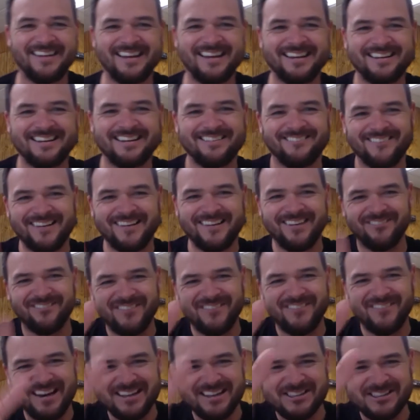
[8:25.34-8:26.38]
really
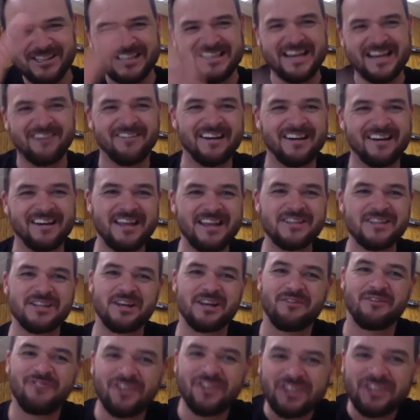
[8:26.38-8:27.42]
penetrate that religion.
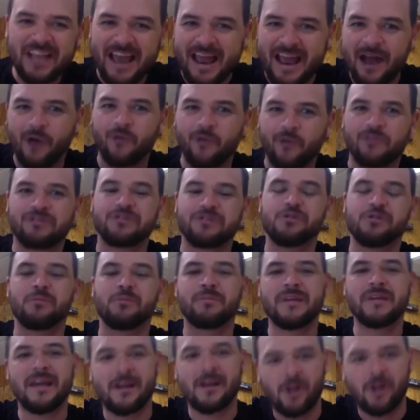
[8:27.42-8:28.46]
If it's health, you'll
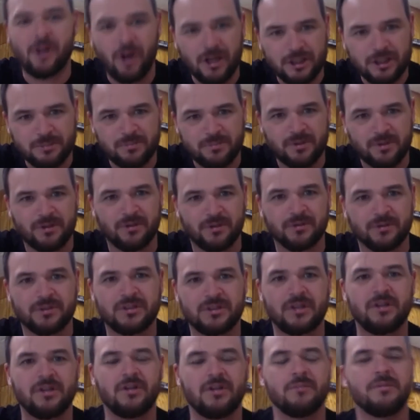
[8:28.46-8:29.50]
be at hospitals
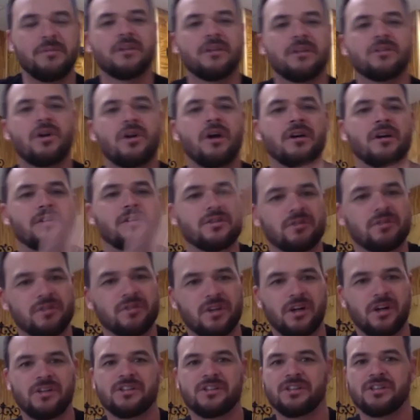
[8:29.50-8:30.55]
and you'll be talking to
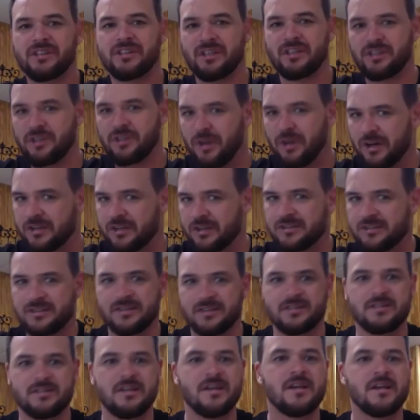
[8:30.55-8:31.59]
nurses and
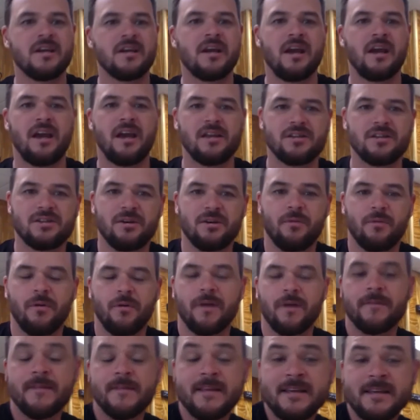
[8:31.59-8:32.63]
doctors and so
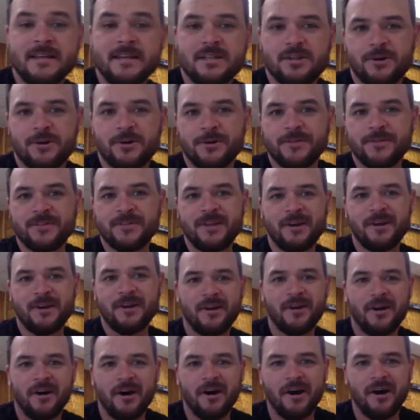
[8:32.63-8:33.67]
on. So there
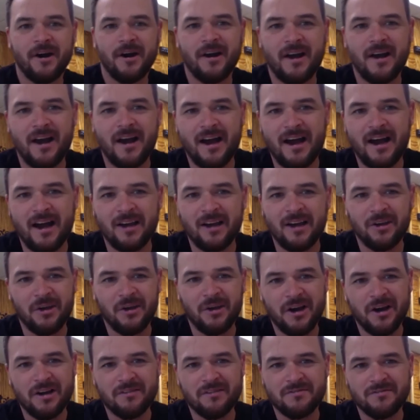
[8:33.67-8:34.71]
are a
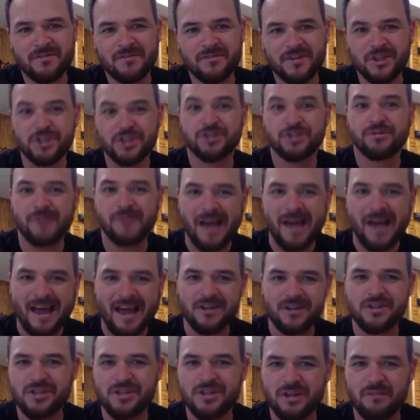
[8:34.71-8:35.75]
lot of
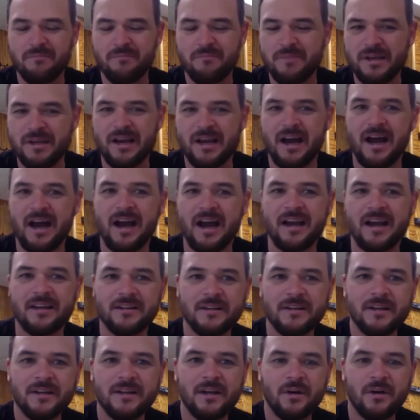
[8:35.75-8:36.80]
strategy
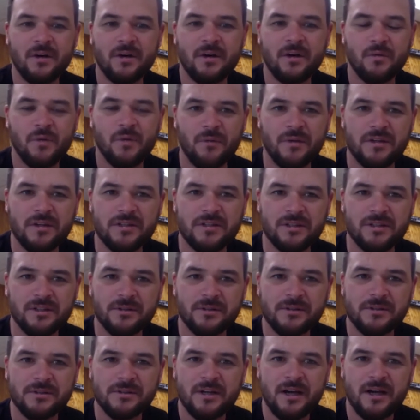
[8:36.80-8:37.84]
behind what we
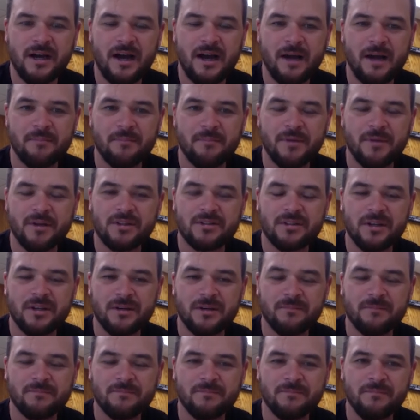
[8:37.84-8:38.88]
do. But
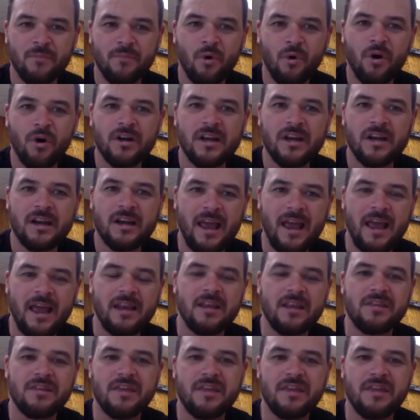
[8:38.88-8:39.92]
more than
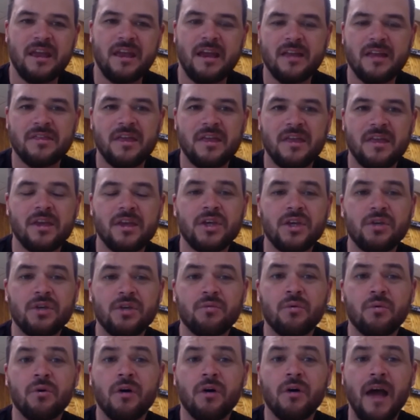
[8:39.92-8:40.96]
anything, I think you
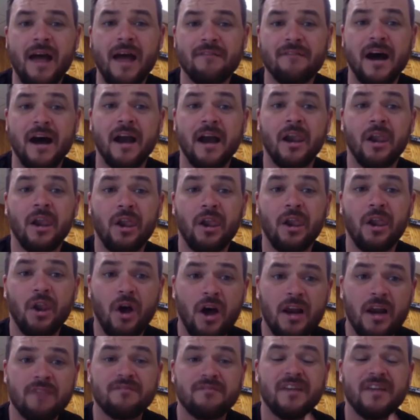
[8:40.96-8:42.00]
will have a
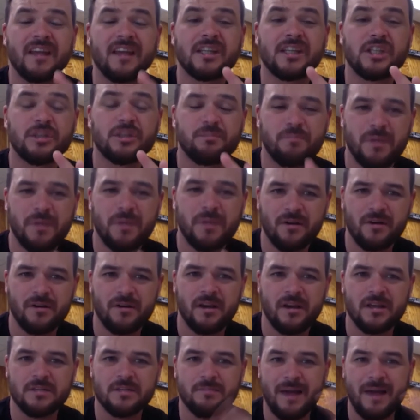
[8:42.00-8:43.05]
lot of
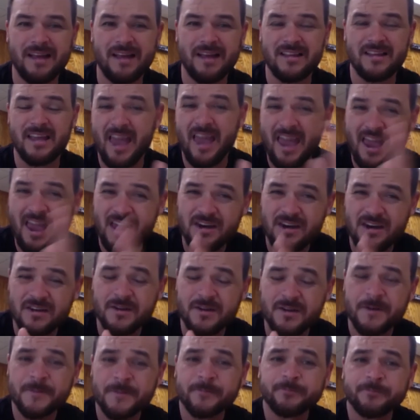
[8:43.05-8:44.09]
experience. By the end
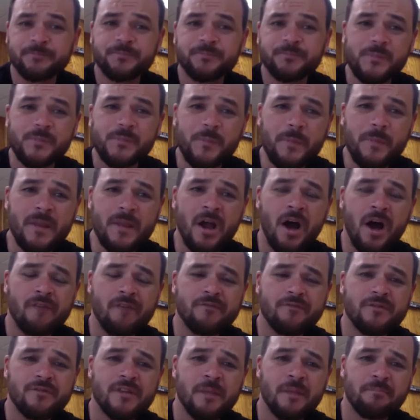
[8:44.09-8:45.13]

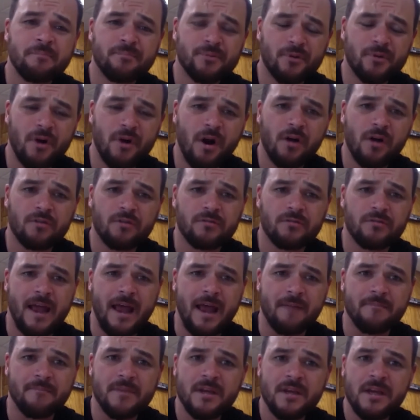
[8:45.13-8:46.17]
of the
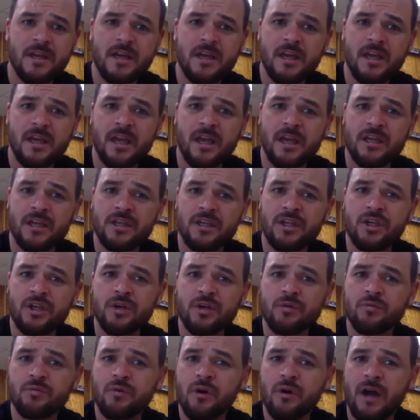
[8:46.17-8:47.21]
program, you
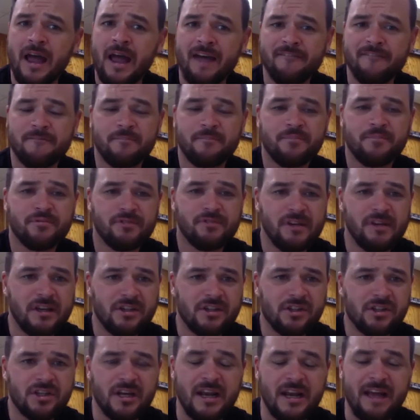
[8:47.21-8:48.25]
will have
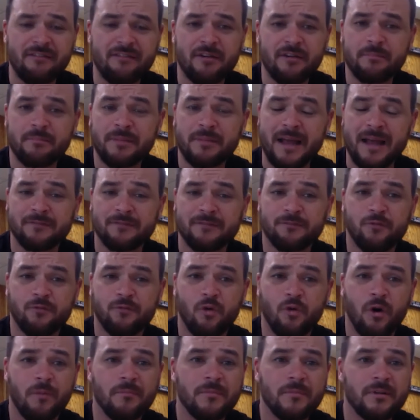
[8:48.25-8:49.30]
preached in every
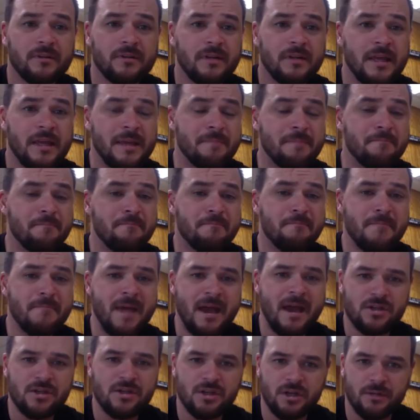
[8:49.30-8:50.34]
platform
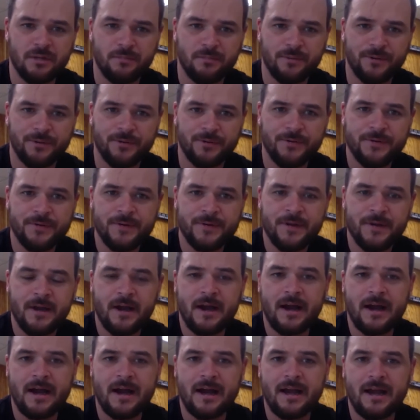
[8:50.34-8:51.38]
imaginable,
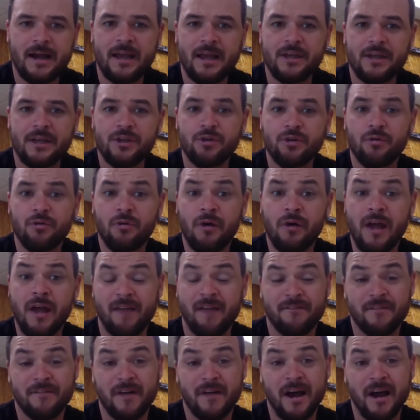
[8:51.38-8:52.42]
and you will
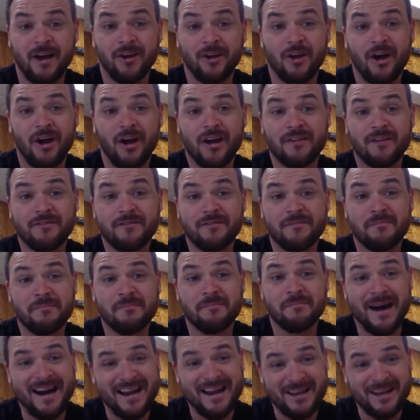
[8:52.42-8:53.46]
have a lot of
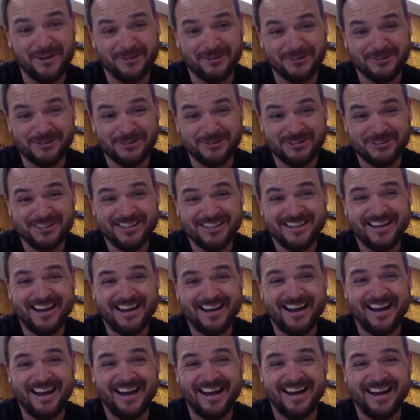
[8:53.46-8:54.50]
miles,
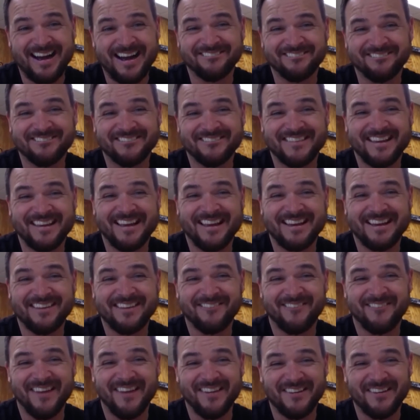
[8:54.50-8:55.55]

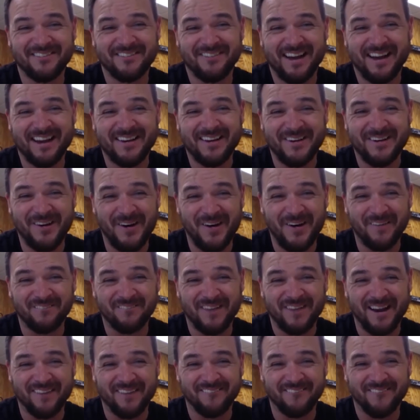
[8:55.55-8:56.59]
whether by car,
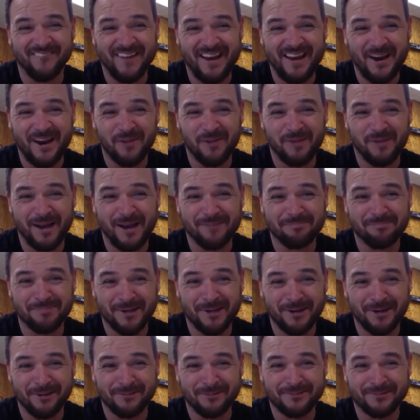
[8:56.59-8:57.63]
by rail, by
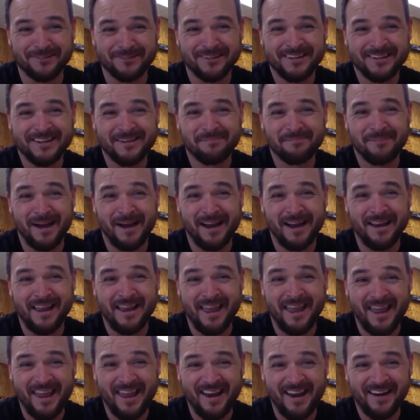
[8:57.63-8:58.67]
boat, by
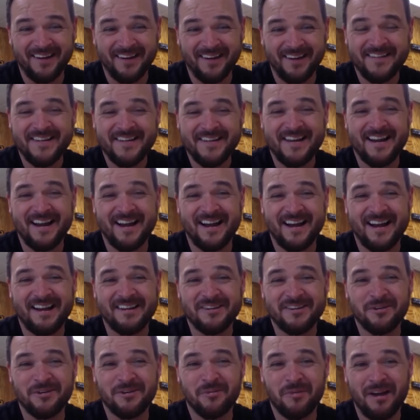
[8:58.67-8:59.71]
air.
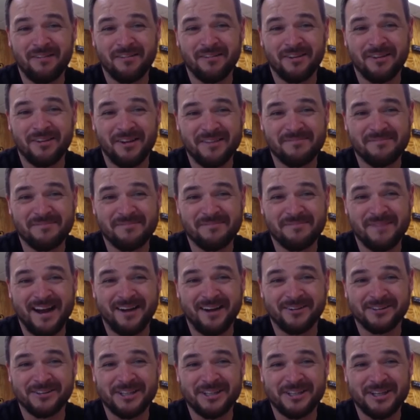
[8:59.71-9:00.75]
You will have a lot of
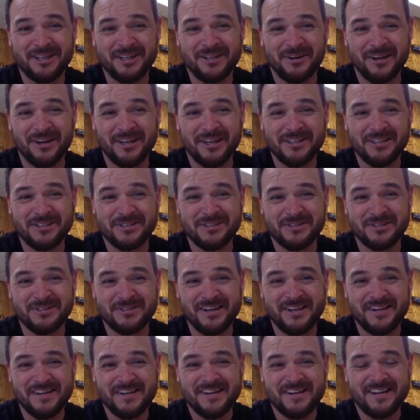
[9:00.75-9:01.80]
miles in your
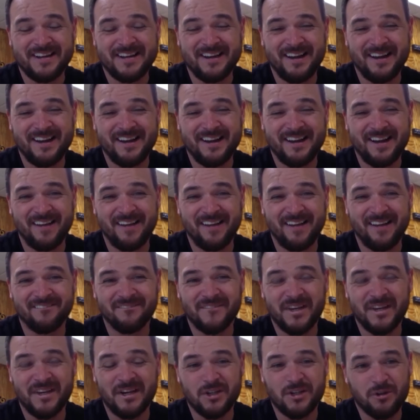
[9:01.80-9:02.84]
history
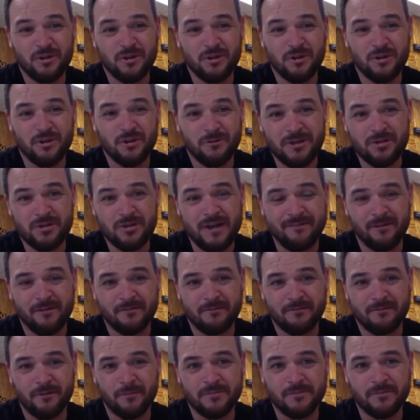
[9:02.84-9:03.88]
because you'll be
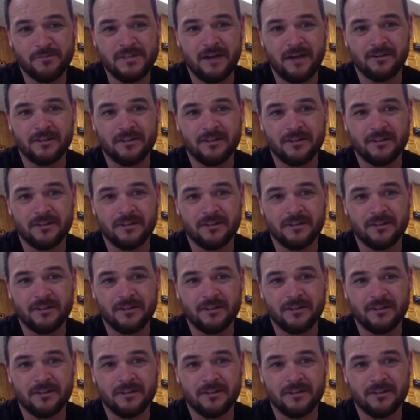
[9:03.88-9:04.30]
traveling from town to